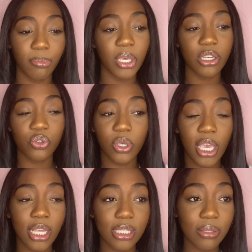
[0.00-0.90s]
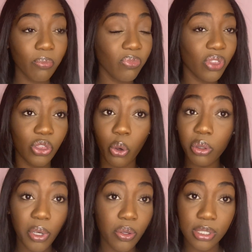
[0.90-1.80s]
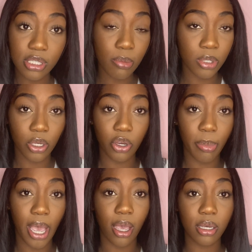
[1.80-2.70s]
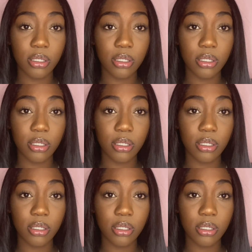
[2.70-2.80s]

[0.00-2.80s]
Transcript: because the only way you can sleep is on your back.